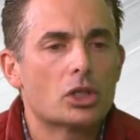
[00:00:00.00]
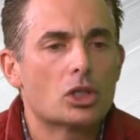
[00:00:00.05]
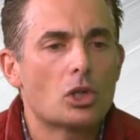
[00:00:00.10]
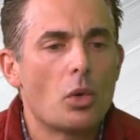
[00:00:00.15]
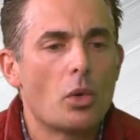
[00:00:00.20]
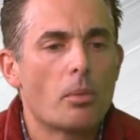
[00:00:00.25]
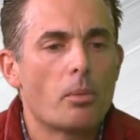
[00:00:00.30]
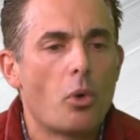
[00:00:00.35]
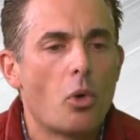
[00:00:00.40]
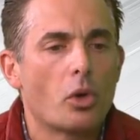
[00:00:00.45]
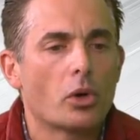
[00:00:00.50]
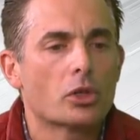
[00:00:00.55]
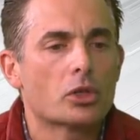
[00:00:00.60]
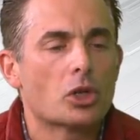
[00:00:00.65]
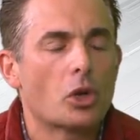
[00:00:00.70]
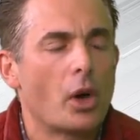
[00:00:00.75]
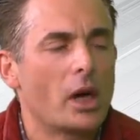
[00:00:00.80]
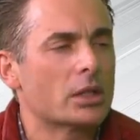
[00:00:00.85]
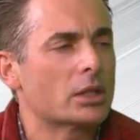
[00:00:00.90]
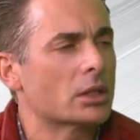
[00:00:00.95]
so
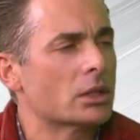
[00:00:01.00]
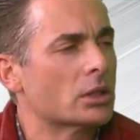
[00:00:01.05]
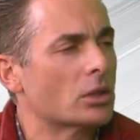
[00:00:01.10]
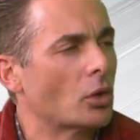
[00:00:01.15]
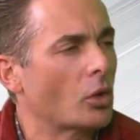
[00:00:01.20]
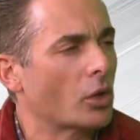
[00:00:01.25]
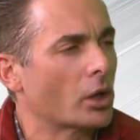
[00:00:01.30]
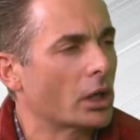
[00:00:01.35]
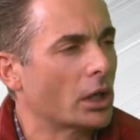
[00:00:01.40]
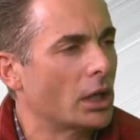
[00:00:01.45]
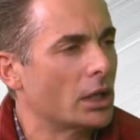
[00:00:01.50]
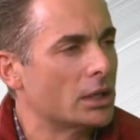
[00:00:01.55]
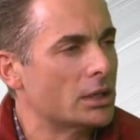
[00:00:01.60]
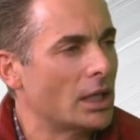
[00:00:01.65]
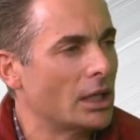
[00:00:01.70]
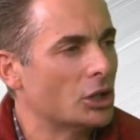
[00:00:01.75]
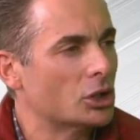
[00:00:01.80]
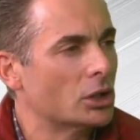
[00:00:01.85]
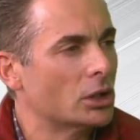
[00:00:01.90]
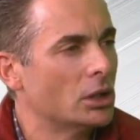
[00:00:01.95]
important to us as an
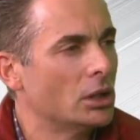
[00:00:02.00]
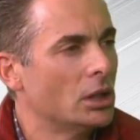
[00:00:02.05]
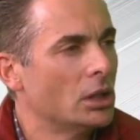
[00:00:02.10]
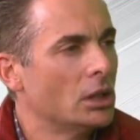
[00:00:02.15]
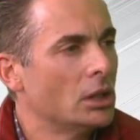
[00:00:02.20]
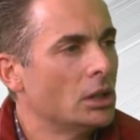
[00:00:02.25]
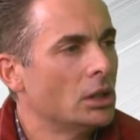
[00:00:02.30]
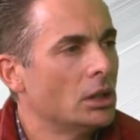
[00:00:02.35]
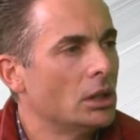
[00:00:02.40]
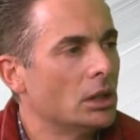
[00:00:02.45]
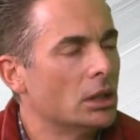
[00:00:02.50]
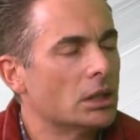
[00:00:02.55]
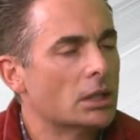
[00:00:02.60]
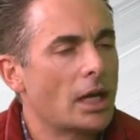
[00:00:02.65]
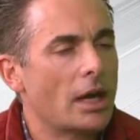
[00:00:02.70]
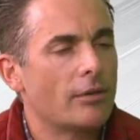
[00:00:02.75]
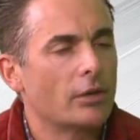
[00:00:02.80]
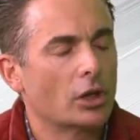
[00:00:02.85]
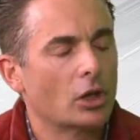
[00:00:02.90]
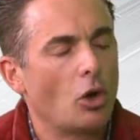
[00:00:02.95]
organization is
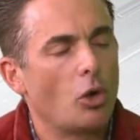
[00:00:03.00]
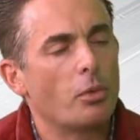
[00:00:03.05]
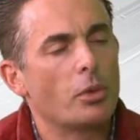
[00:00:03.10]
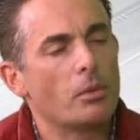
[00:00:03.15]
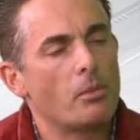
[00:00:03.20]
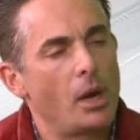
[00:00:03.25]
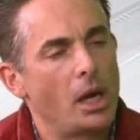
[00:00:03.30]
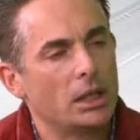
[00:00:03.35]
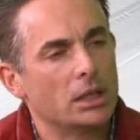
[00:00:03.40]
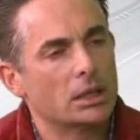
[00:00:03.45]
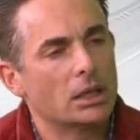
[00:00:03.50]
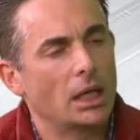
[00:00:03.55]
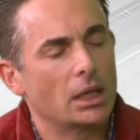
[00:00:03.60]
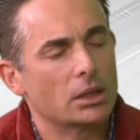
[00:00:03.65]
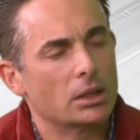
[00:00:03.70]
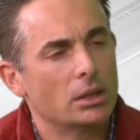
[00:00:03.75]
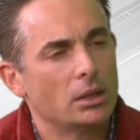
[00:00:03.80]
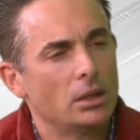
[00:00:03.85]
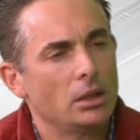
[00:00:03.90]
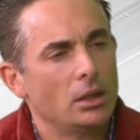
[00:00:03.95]
having an open mindset.